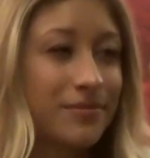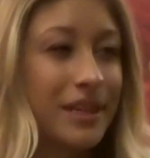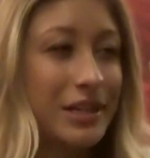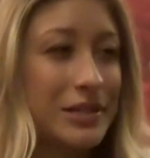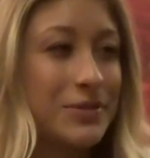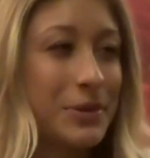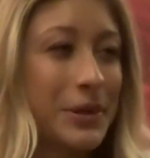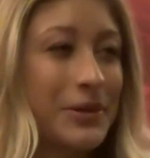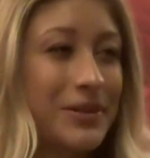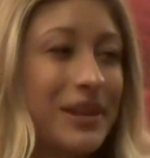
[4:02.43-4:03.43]
Like she's
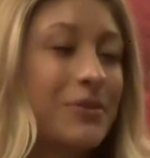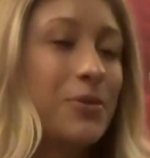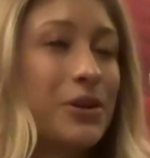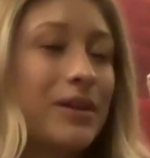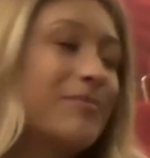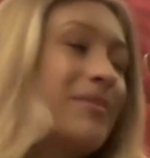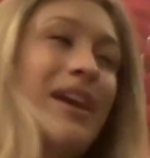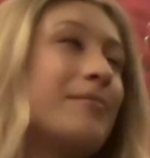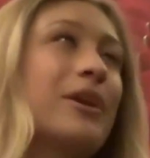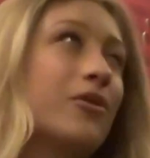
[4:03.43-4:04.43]
really, like we're really,
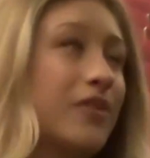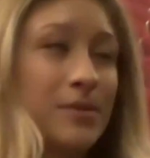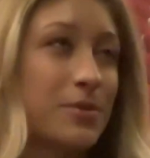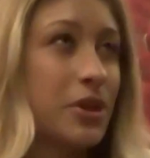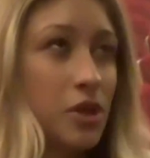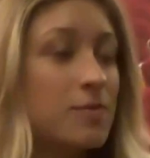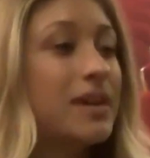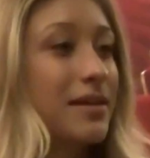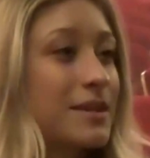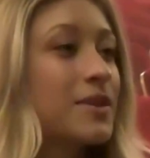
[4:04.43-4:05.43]
my whole family's really close, but
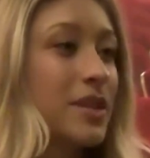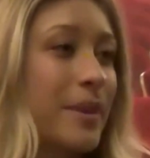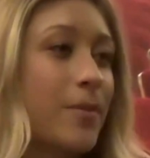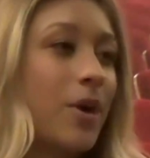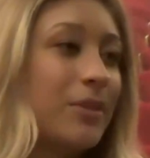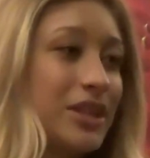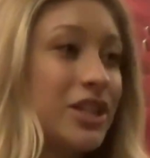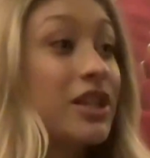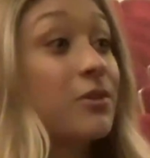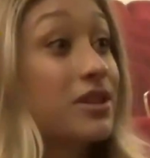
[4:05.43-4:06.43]
like especially my mom, like she
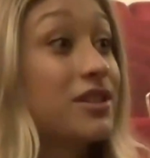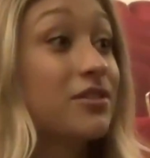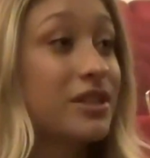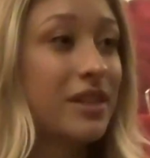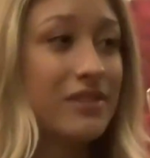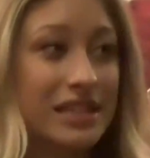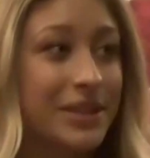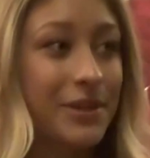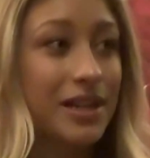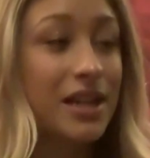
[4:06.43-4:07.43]
didn't know what to do, she'd never
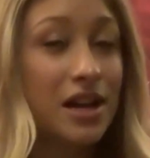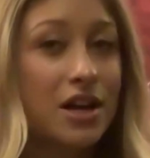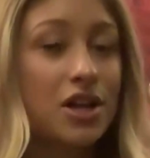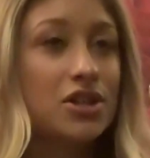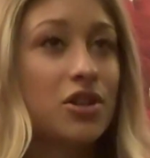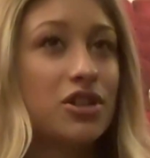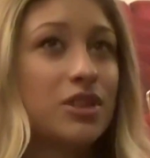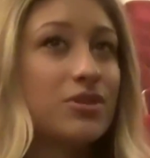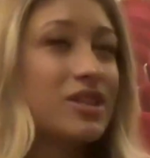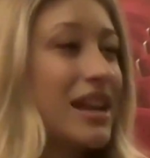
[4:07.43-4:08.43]
seen one, so
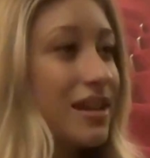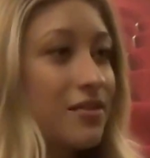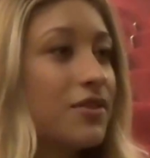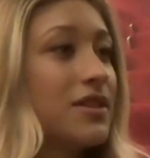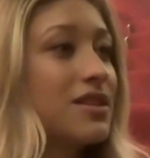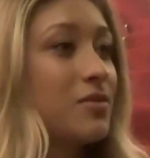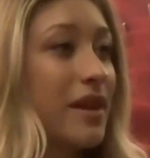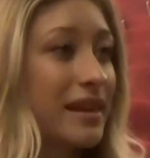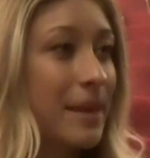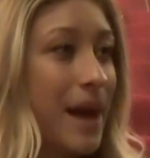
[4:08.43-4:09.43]
she was just kind of confused as to why
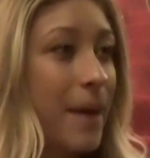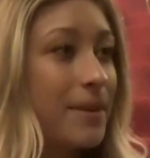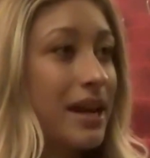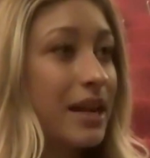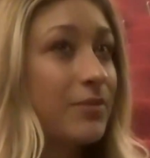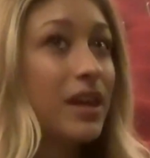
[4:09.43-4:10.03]
they kept happening,